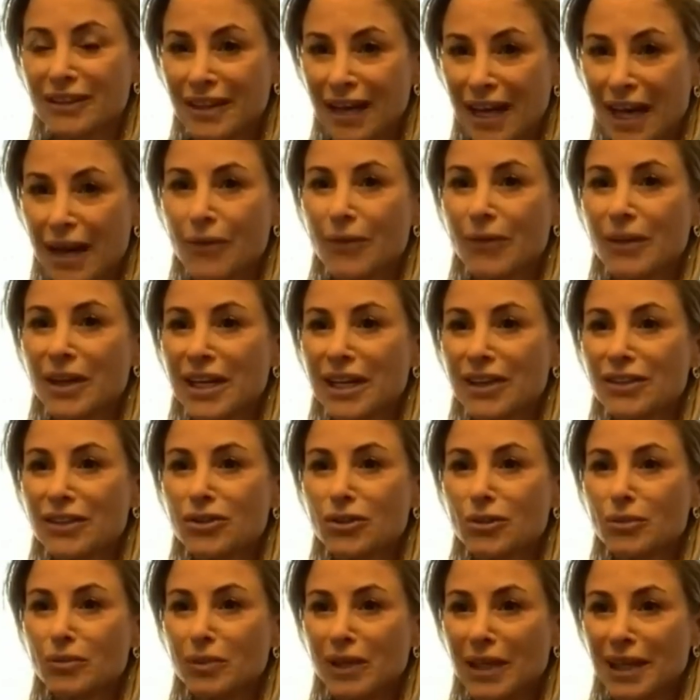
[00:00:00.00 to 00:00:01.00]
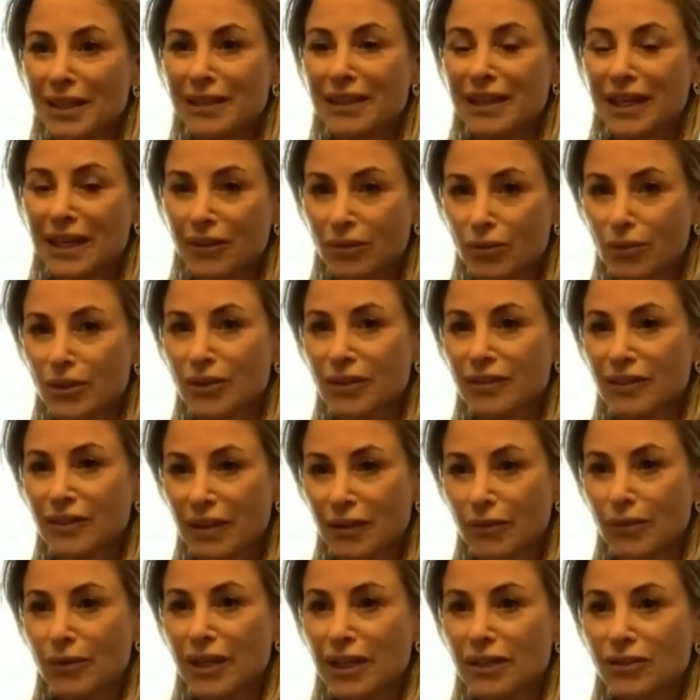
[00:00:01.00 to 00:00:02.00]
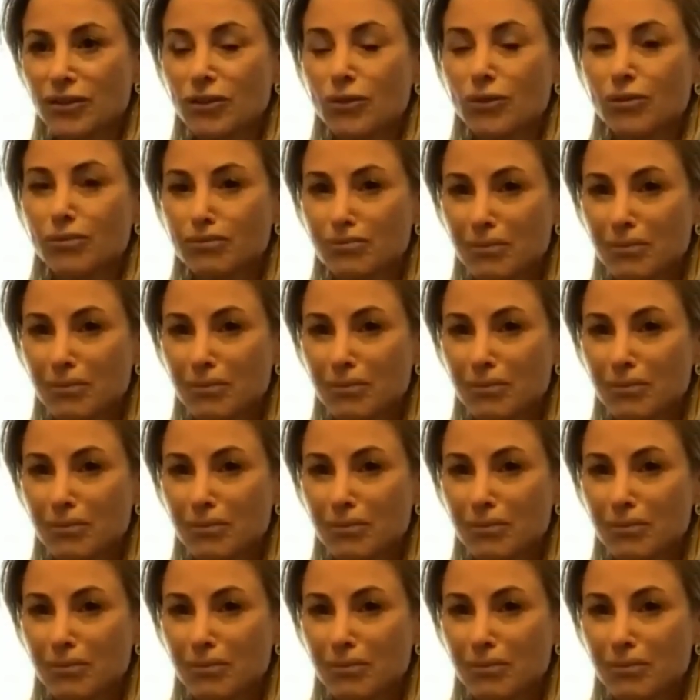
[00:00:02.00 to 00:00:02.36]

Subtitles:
and we need to build networks and we need to